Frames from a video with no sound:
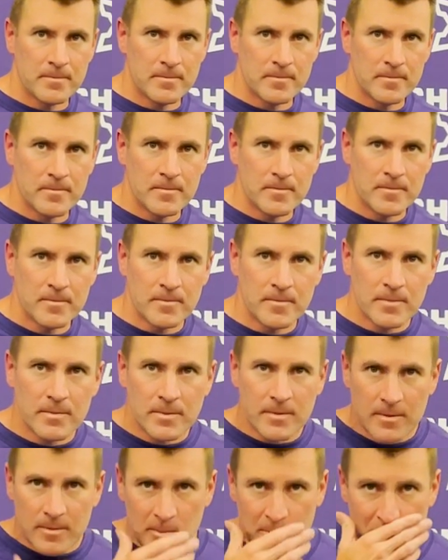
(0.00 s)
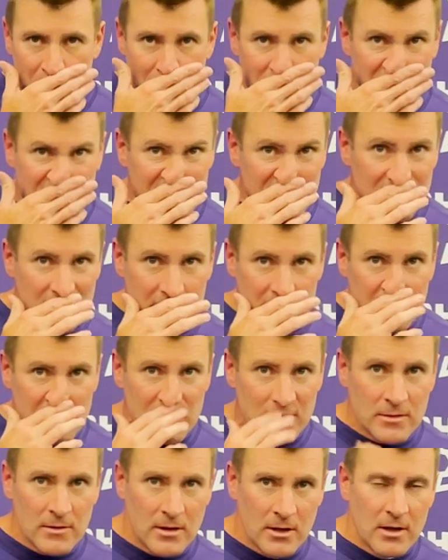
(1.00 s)
and why he's probably going to see the field on
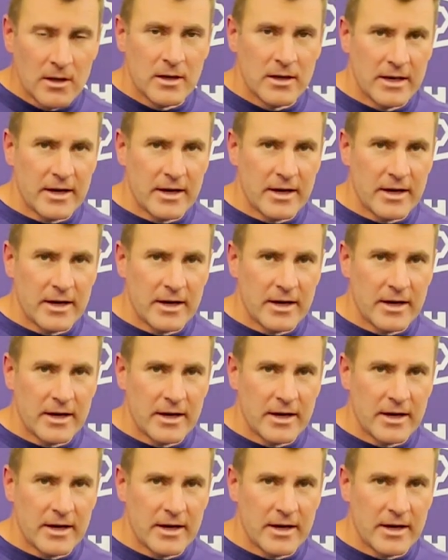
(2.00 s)
Saturday?